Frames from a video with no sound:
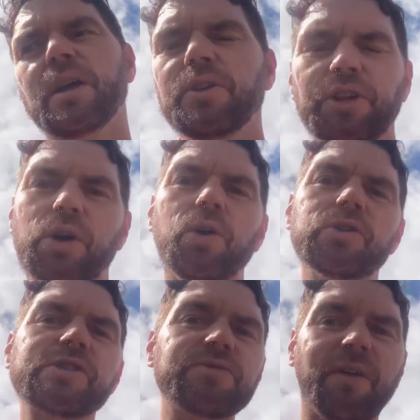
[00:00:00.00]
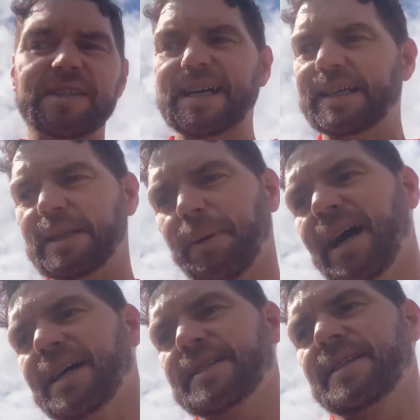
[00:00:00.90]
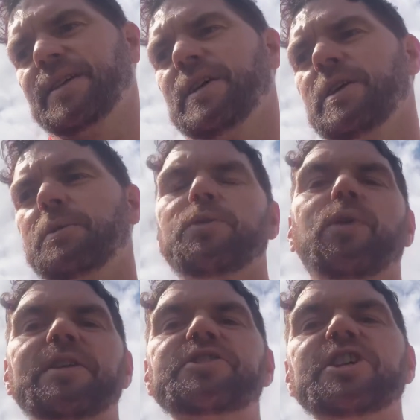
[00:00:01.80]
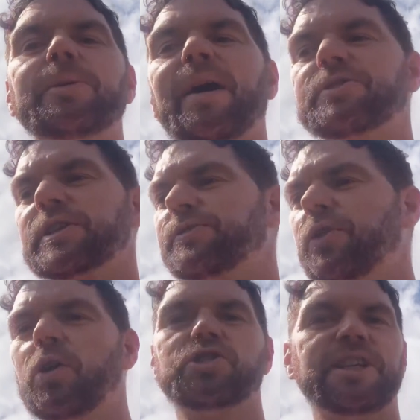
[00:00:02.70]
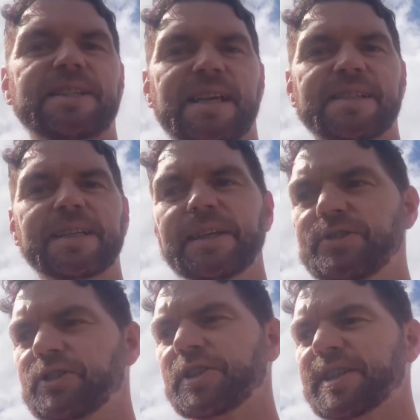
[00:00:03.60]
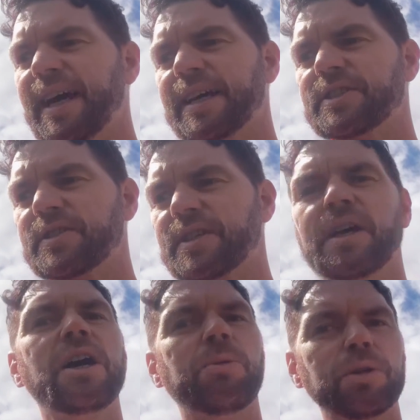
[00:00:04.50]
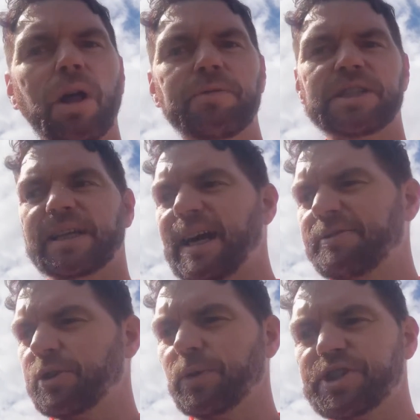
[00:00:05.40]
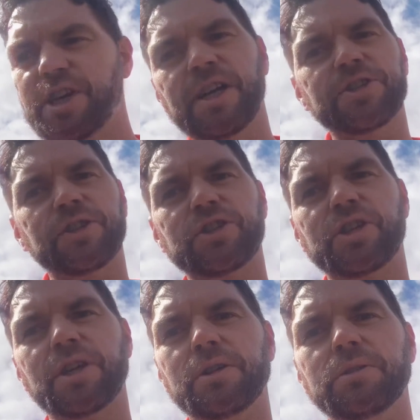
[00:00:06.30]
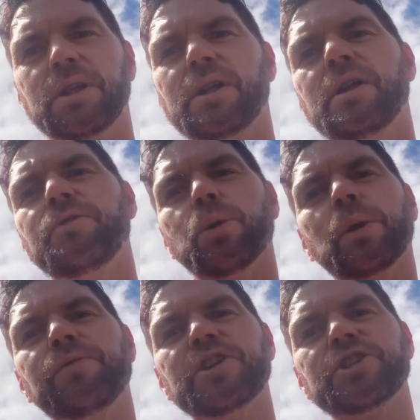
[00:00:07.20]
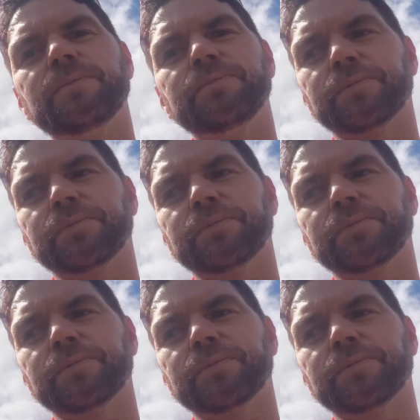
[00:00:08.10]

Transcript: The course is very tightly packed. We've read 2 out of the 4 GCSE literature texts. We'll obviously have to return to the 2 for revision.